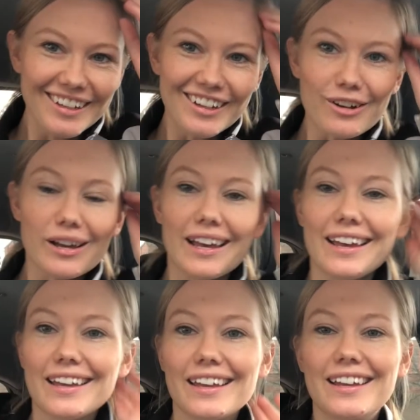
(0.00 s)

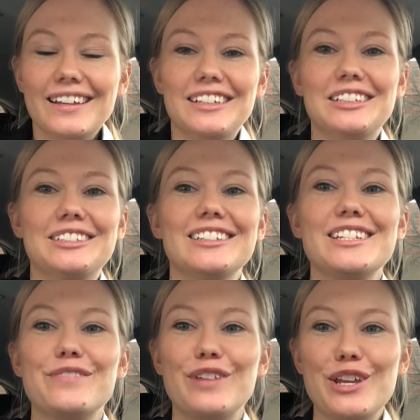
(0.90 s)
Okay,
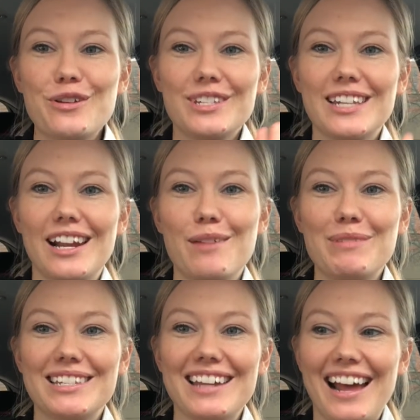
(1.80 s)
this video setup
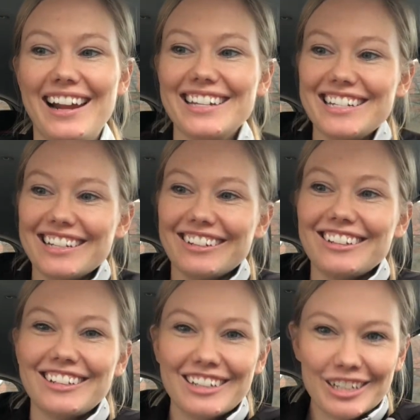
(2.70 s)
is not ideal,
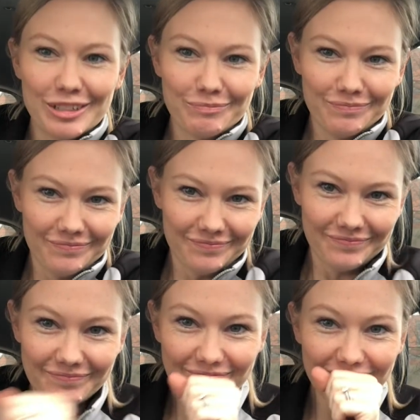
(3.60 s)

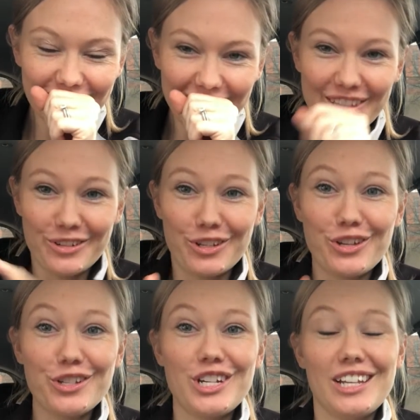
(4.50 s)
and there's a
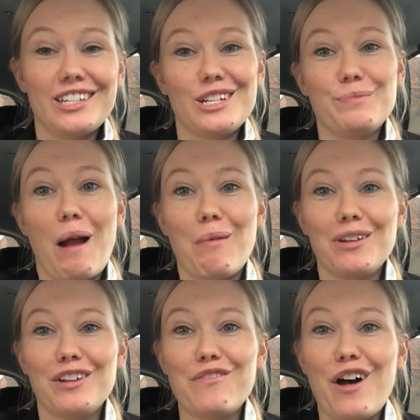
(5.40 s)
good chance that it's probably
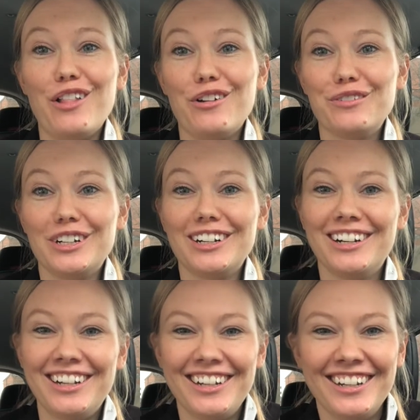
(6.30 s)
gonna fall over.
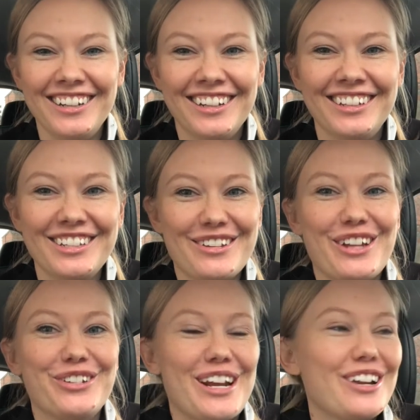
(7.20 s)
So I'll
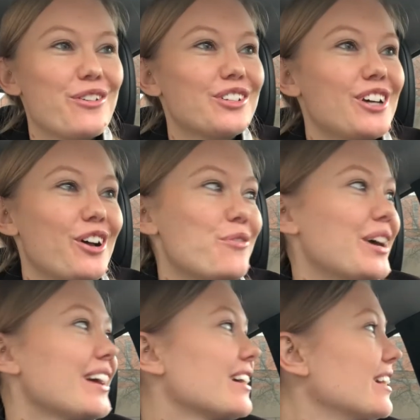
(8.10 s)
try to talk
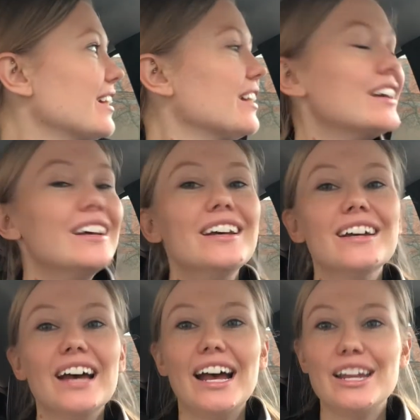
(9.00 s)
quick.
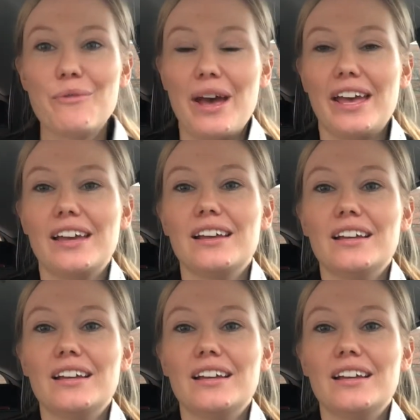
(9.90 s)
Anyway,